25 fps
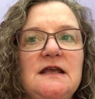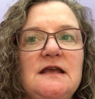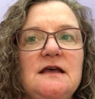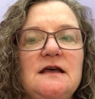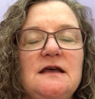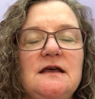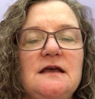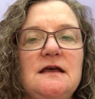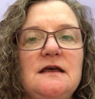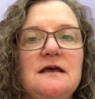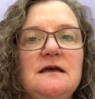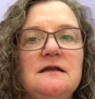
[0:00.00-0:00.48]

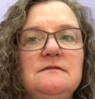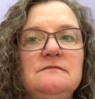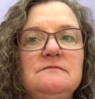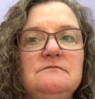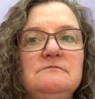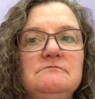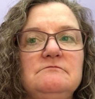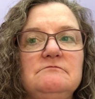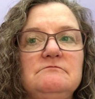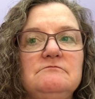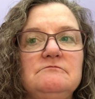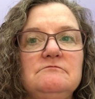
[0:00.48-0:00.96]

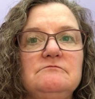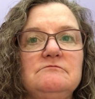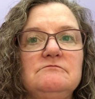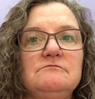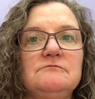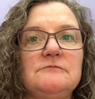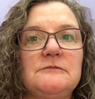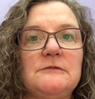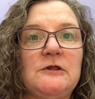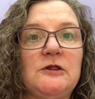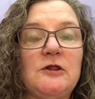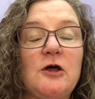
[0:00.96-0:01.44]
and
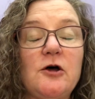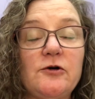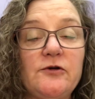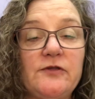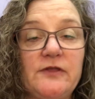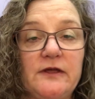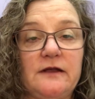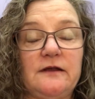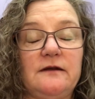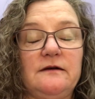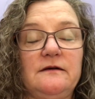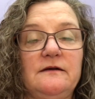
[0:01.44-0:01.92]

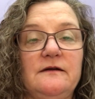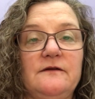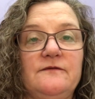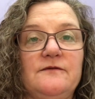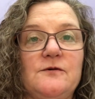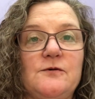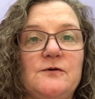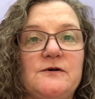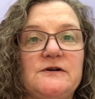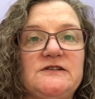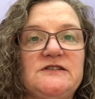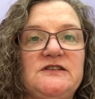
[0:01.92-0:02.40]
clothing, of
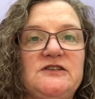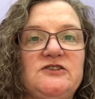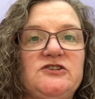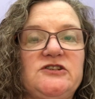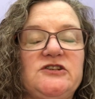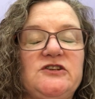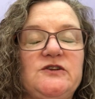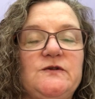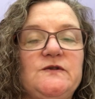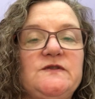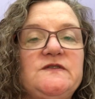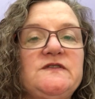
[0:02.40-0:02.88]
course, and
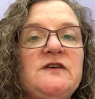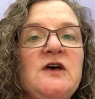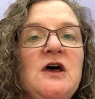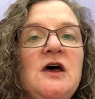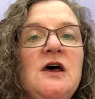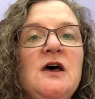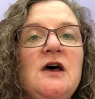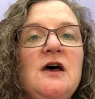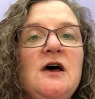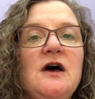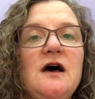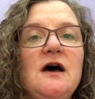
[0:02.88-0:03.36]
shoes.
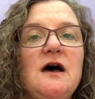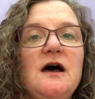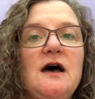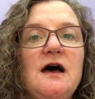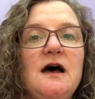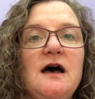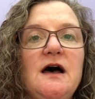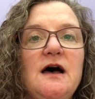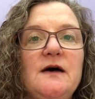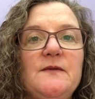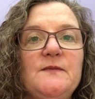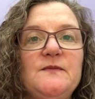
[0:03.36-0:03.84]

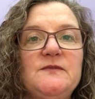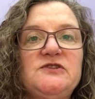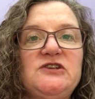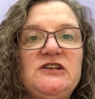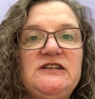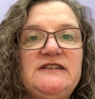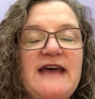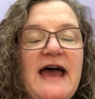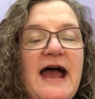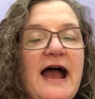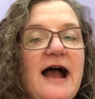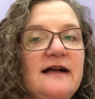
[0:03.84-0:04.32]
She
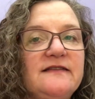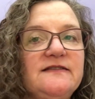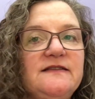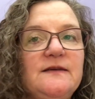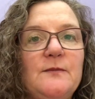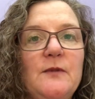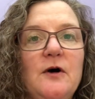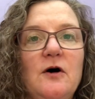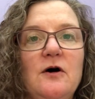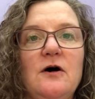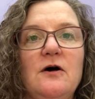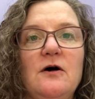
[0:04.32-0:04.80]
tagged
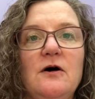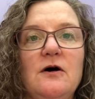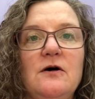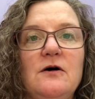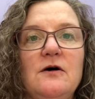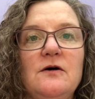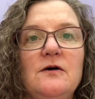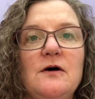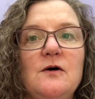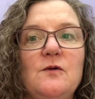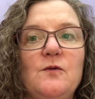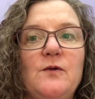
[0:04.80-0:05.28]
them
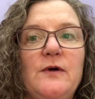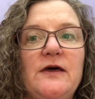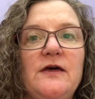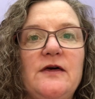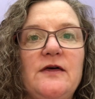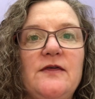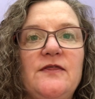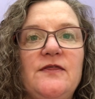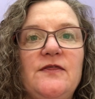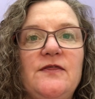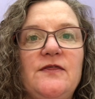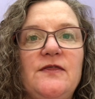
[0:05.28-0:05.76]
all
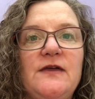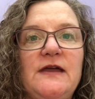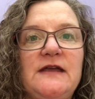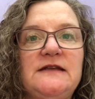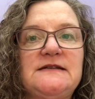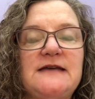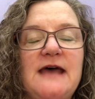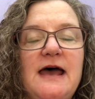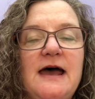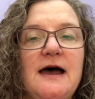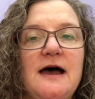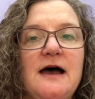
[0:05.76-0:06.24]
with a
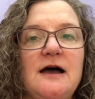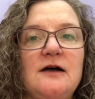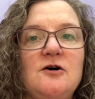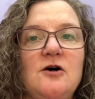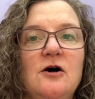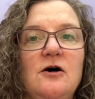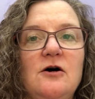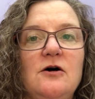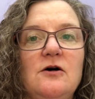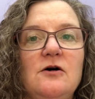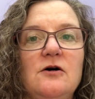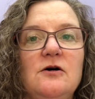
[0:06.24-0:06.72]
tag
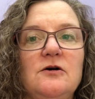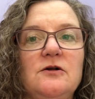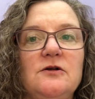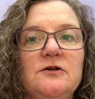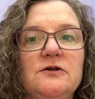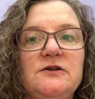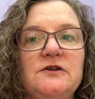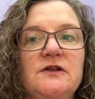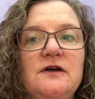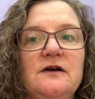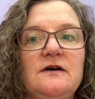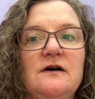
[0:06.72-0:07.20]

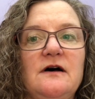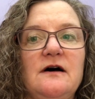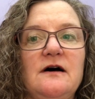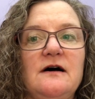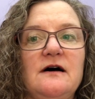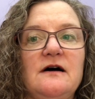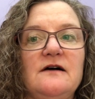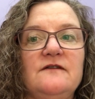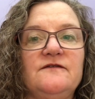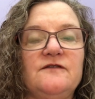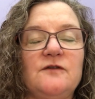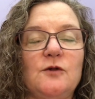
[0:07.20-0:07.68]
called
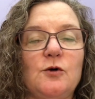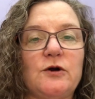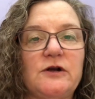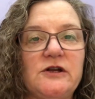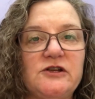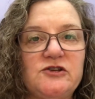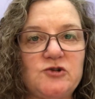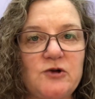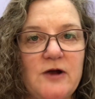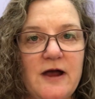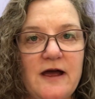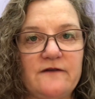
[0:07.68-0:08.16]
Florida
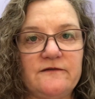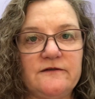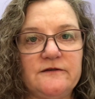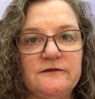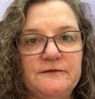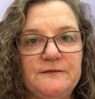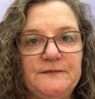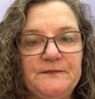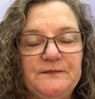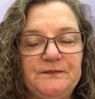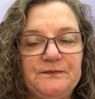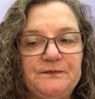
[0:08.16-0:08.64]

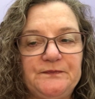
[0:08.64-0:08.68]
Travel.